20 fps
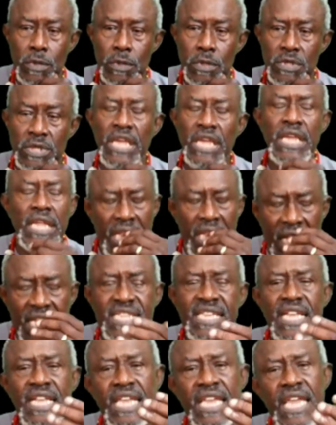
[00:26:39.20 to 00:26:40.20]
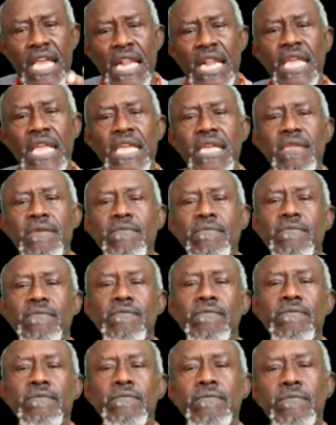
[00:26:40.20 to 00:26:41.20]
The illicit killing
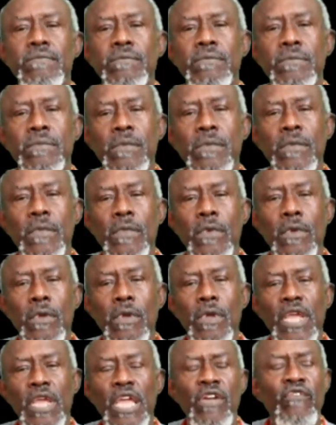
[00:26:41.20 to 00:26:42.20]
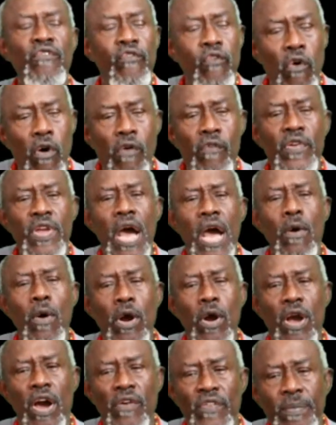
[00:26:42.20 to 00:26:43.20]
involving our
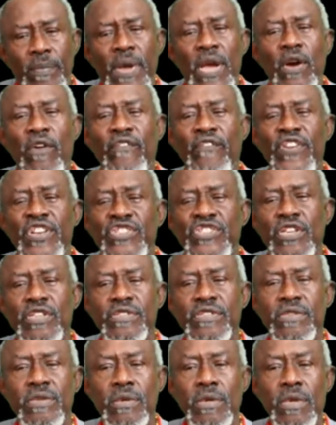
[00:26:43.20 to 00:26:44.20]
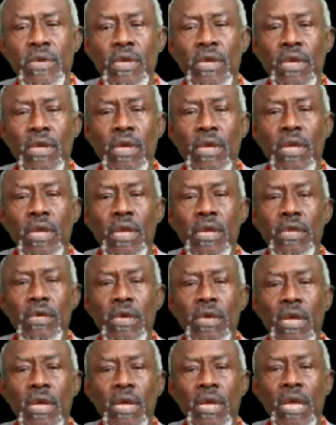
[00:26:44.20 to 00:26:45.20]
government officials
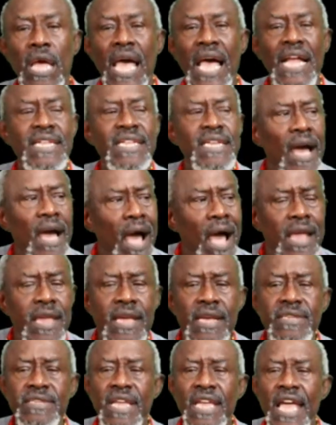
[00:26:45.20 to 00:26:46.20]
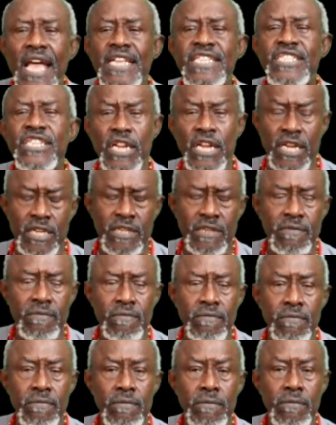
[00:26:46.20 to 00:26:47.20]
at the highest echelon
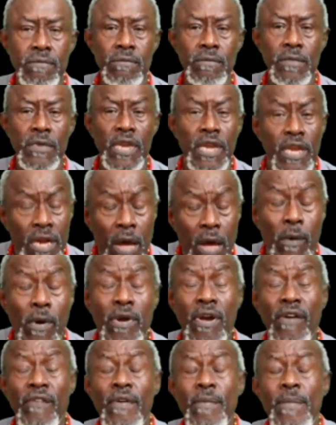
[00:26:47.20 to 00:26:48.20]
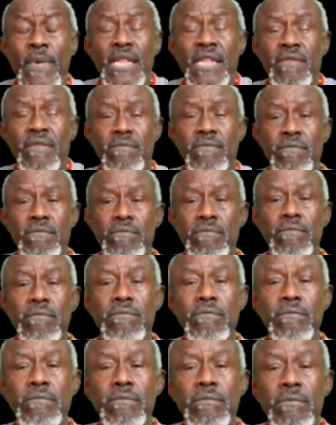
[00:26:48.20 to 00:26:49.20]
in our government.
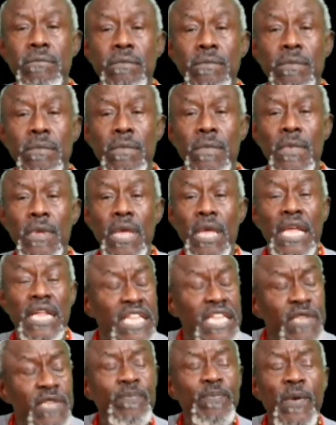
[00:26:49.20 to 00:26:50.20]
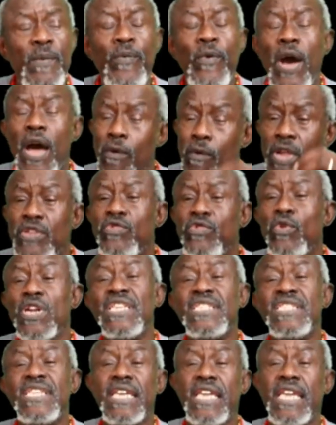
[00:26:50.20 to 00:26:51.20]
And these people are
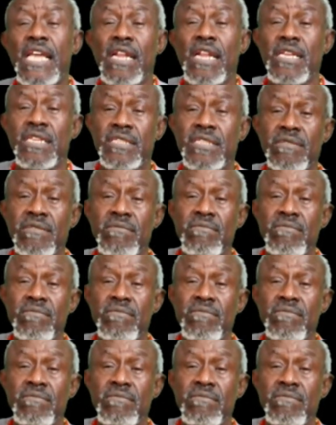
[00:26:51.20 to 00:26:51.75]
ritualistic killers.